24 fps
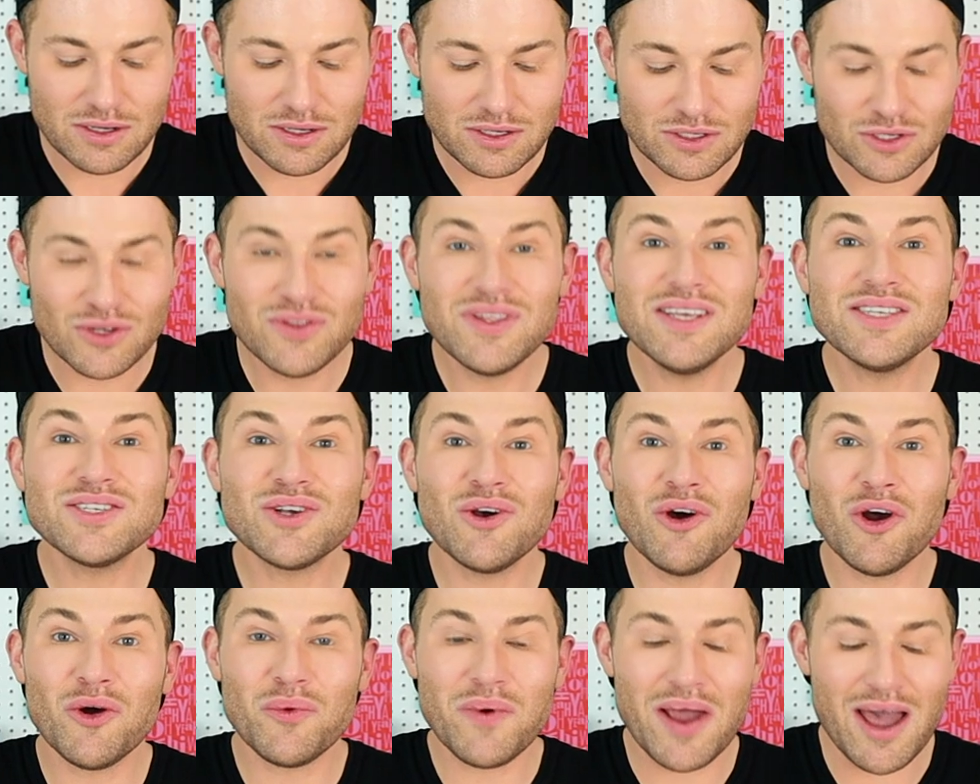So this
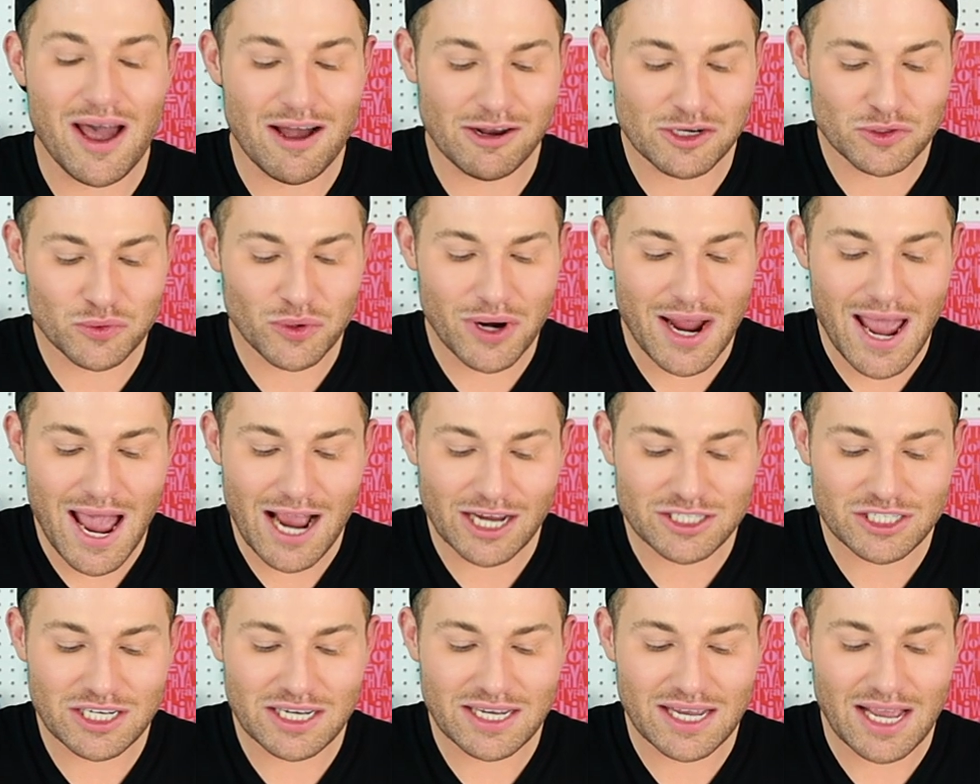go around, we're
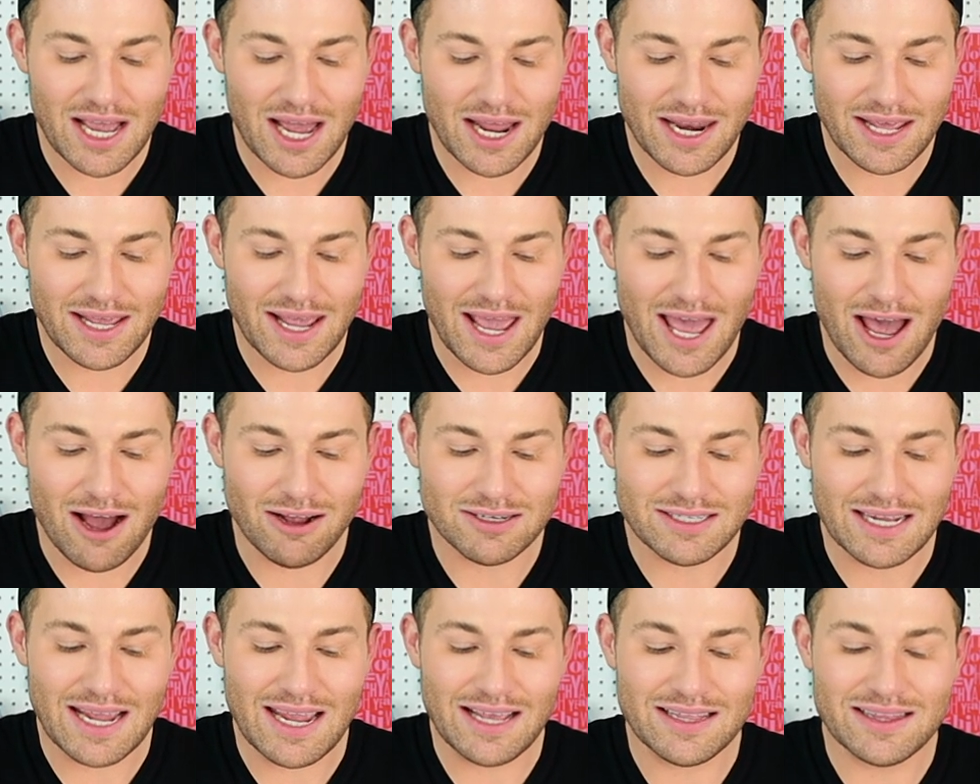actually cutting
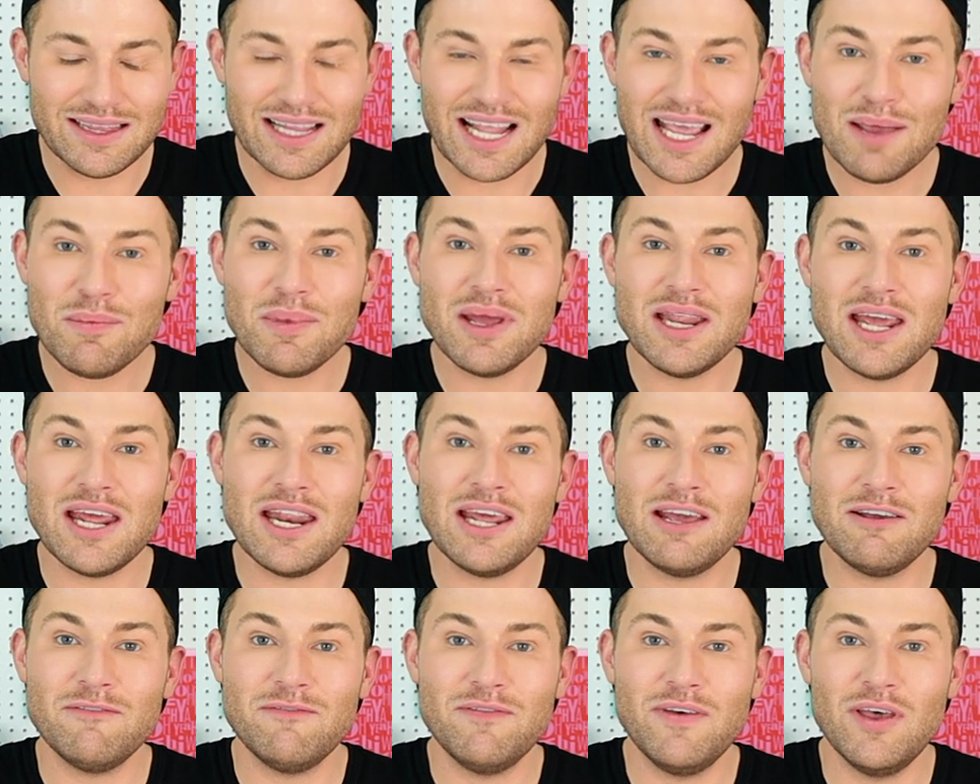out a
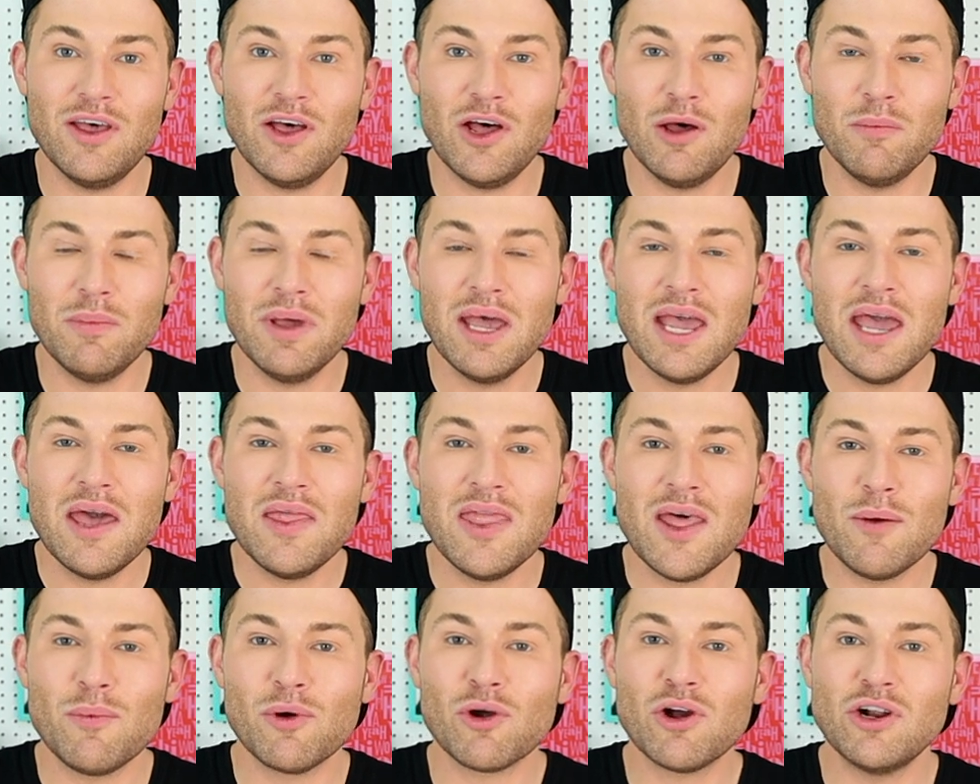laminating film
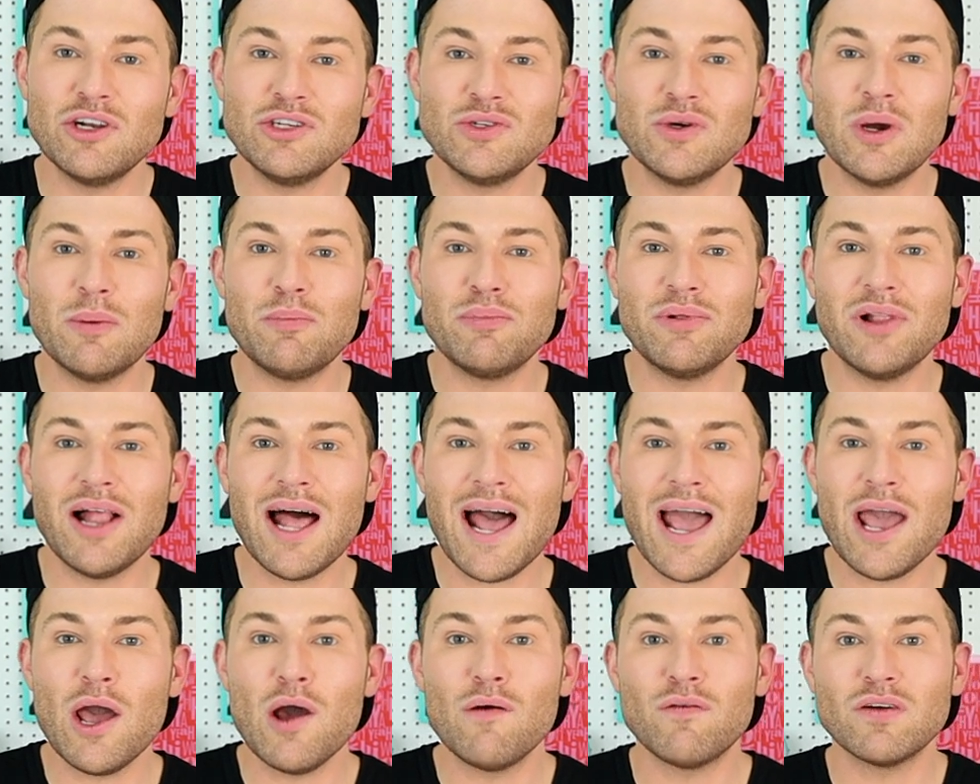that we're going to
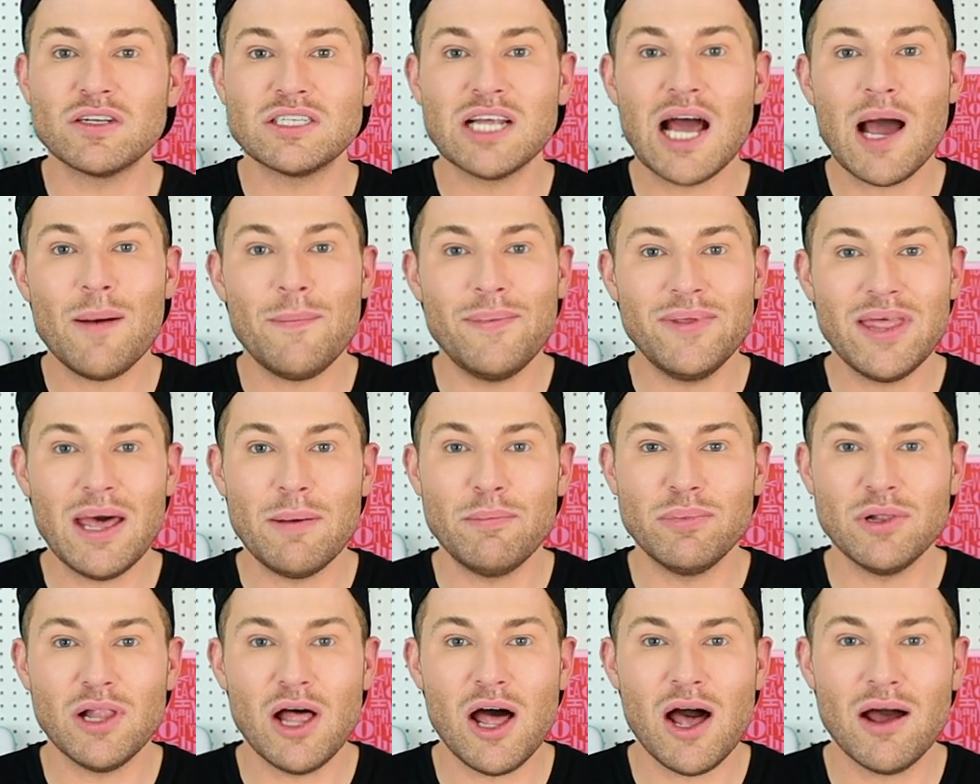apply over top of
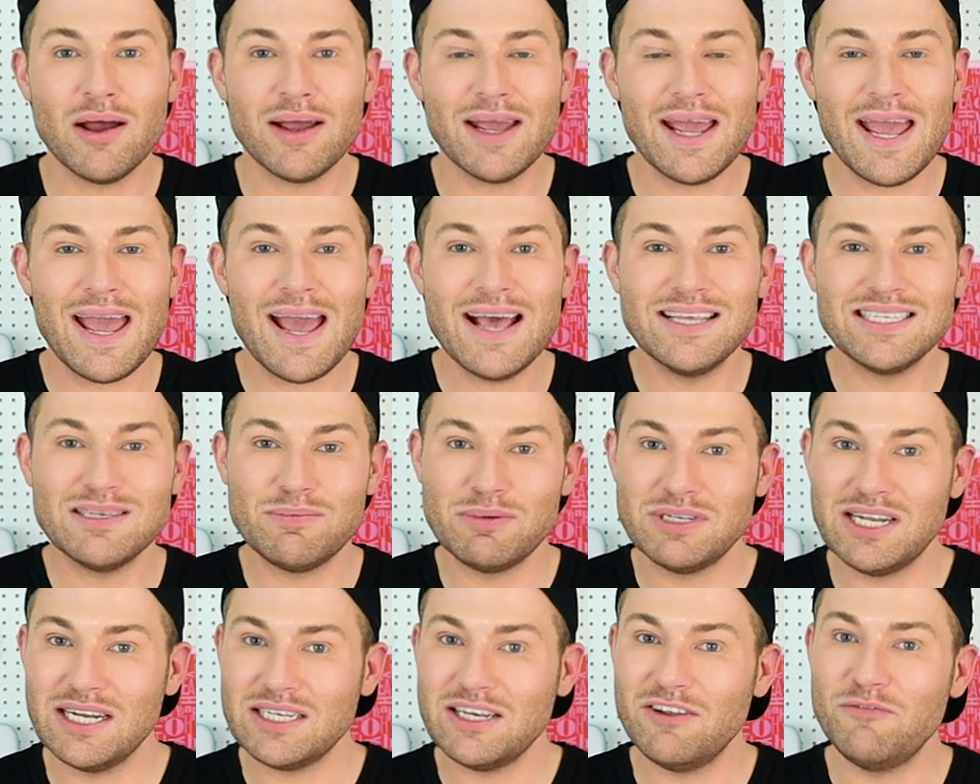that block as a
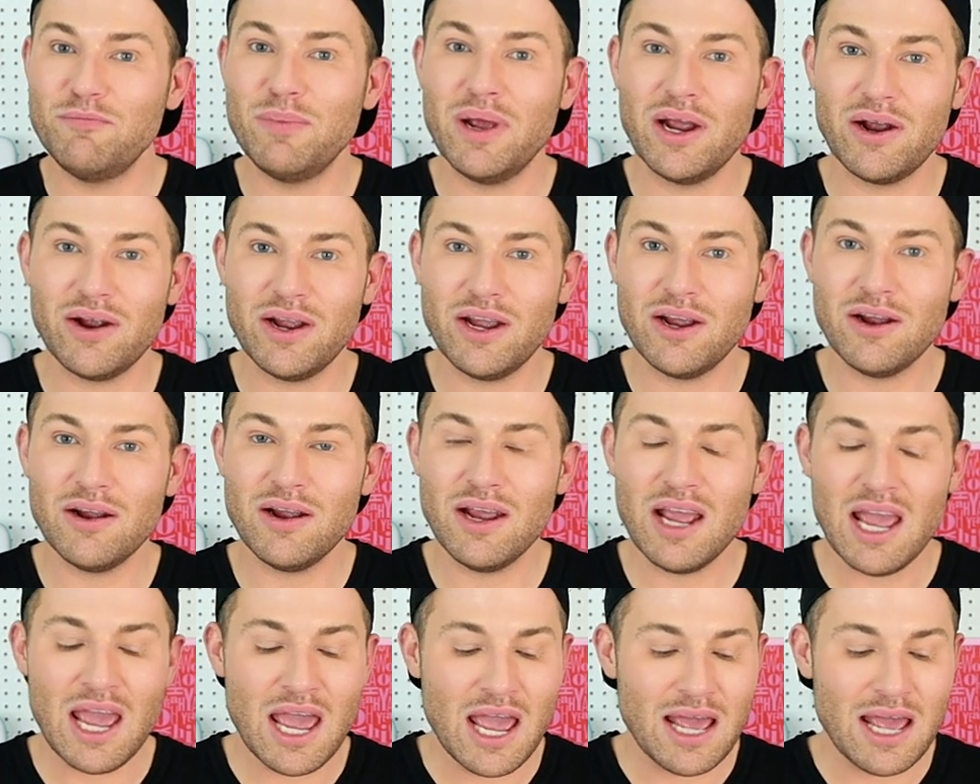protective barrier.